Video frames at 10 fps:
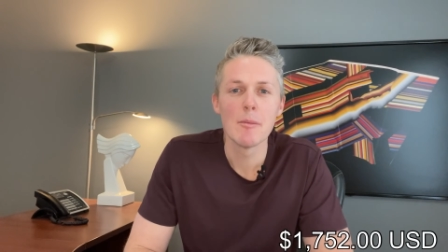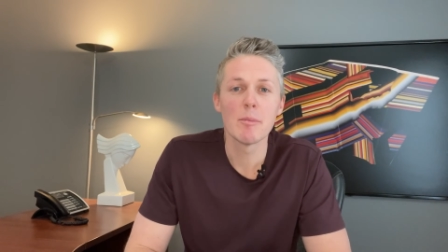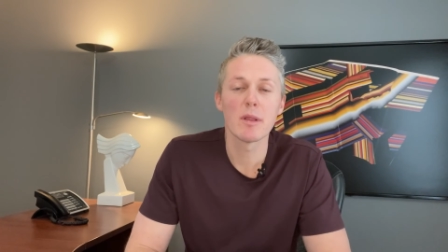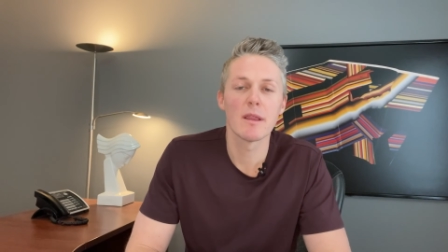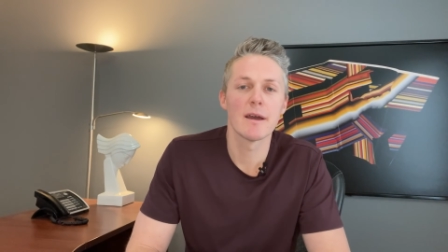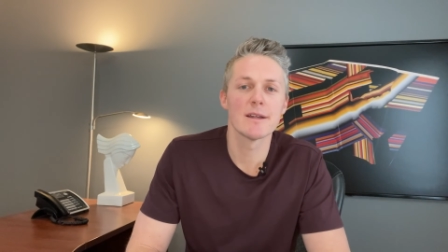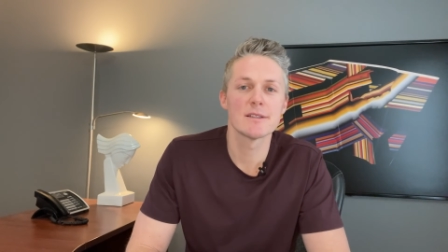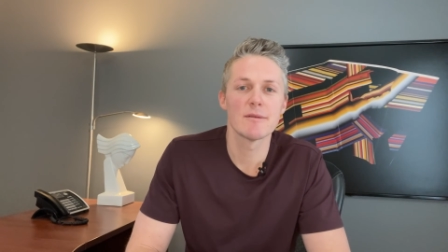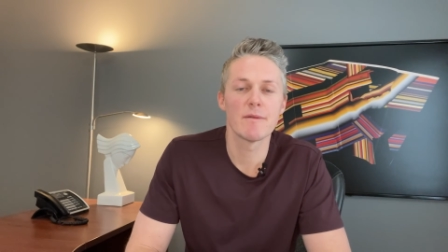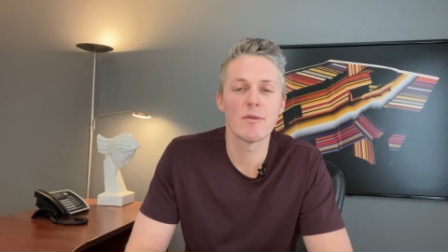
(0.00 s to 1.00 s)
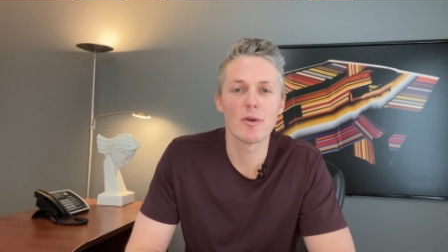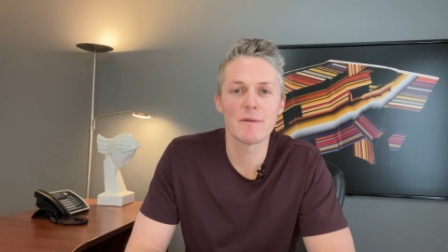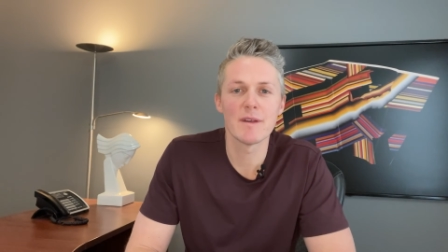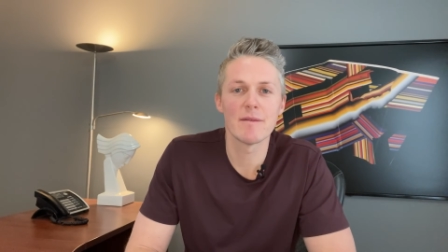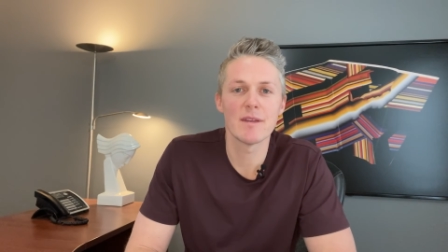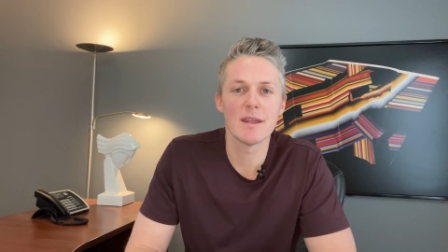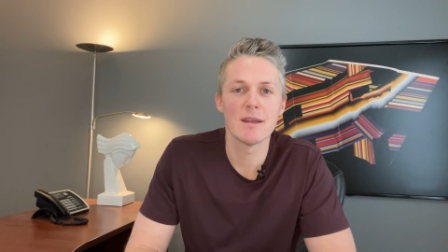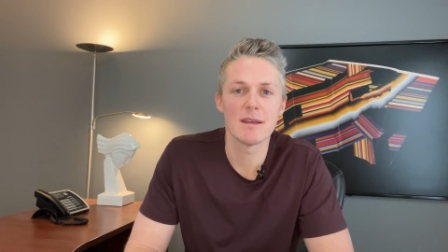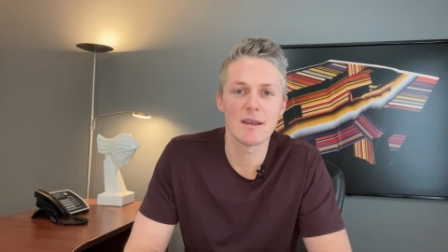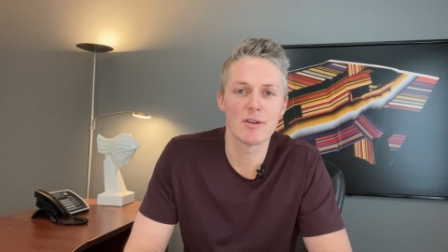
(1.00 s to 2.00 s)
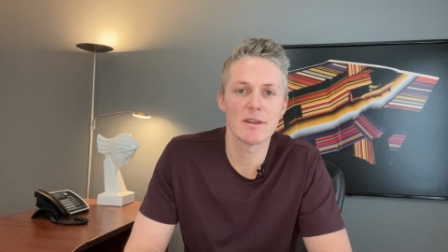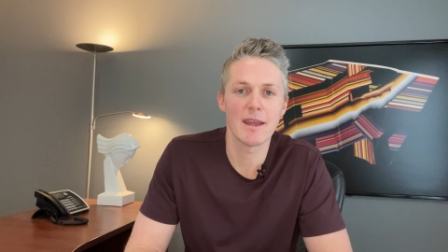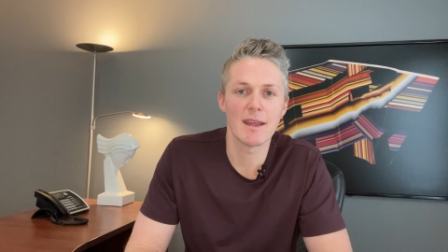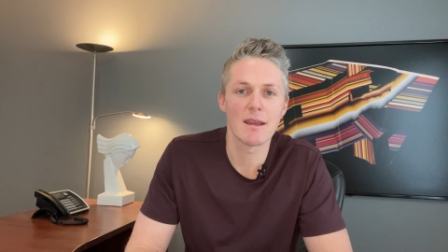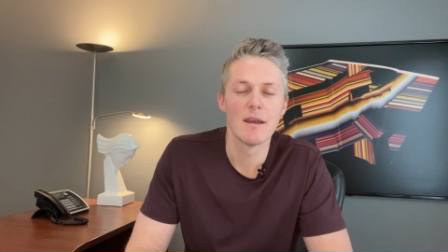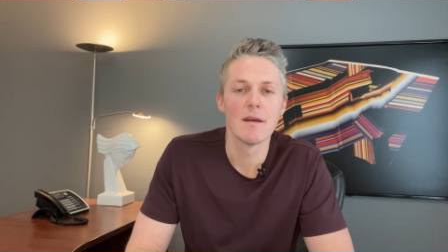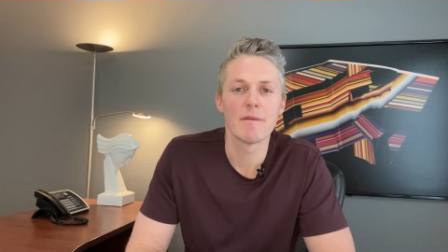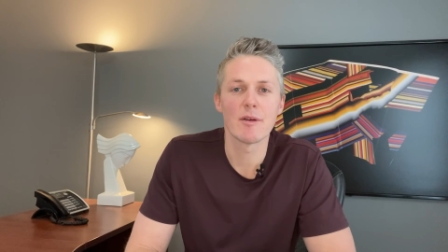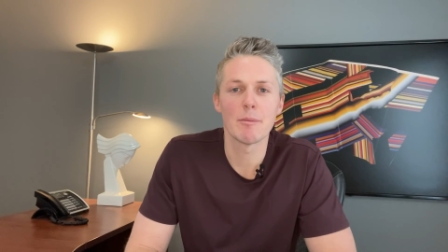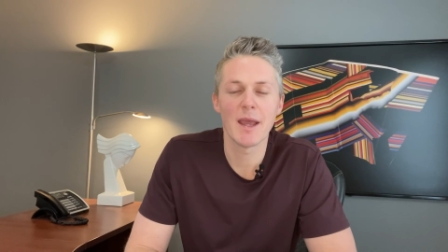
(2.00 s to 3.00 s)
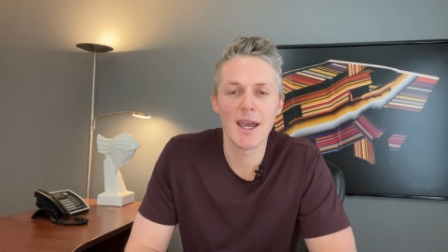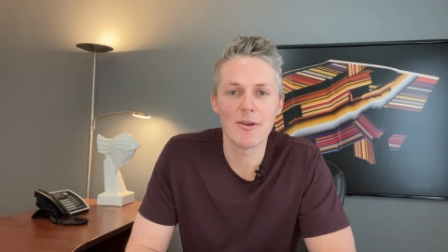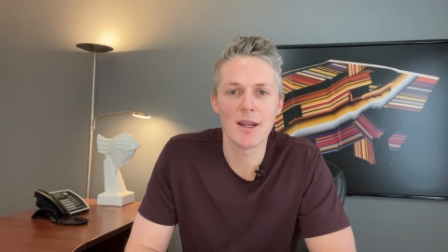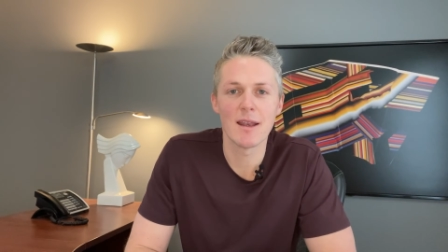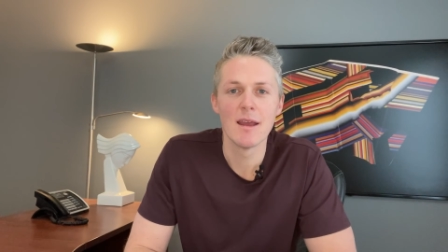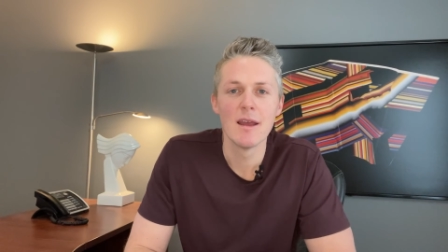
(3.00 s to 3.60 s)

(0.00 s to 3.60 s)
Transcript: plus 450 give or take for pad rent.